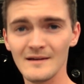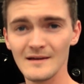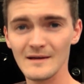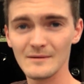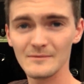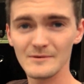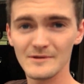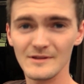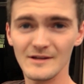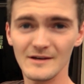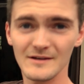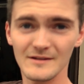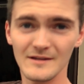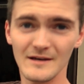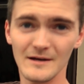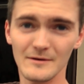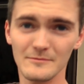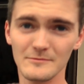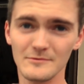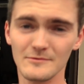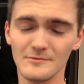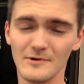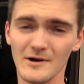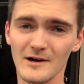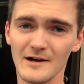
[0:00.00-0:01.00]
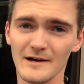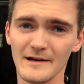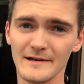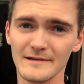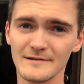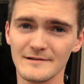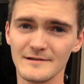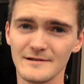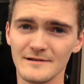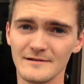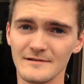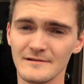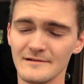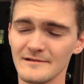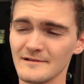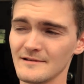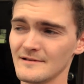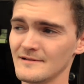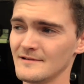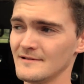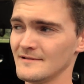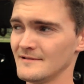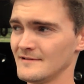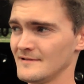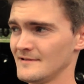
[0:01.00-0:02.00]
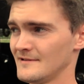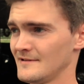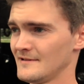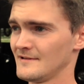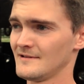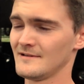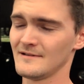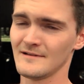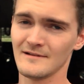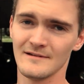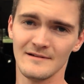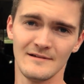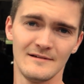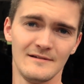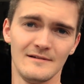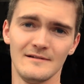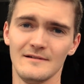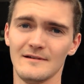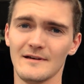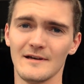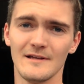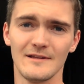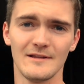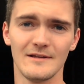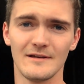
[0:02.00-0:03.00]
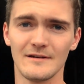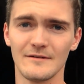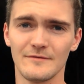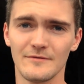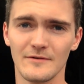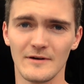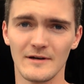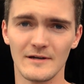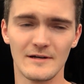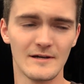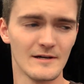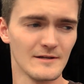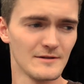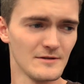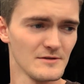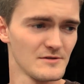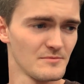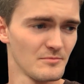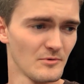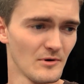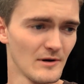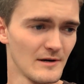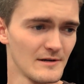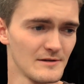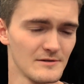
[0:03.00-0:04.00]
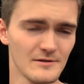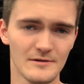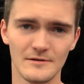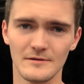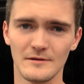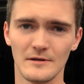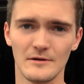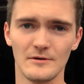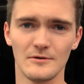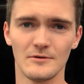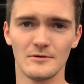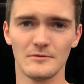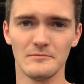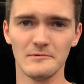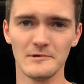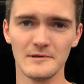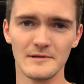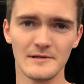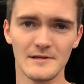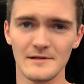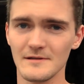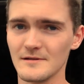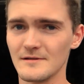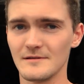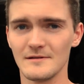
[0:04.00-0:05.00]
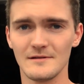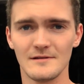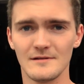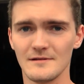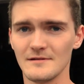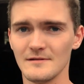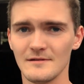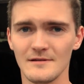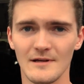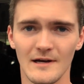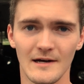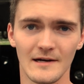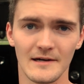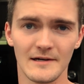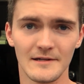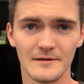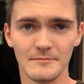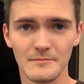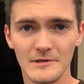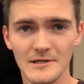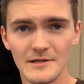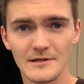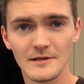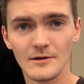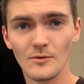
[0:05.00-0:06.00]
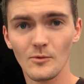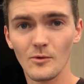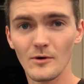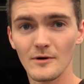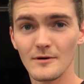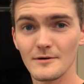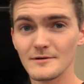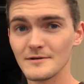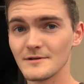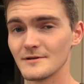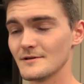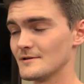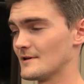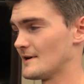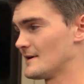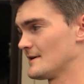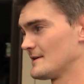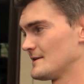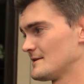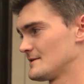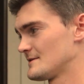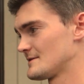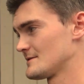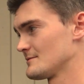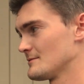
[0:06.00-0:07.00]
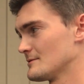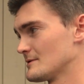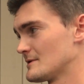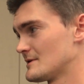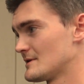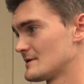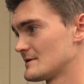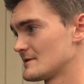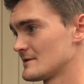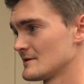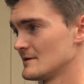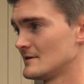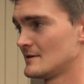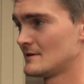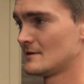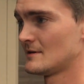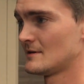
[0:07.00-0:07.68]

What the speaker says: and with how that one rides, I think if I cut the springs on the old one, it's not going to be any worse than how this one is.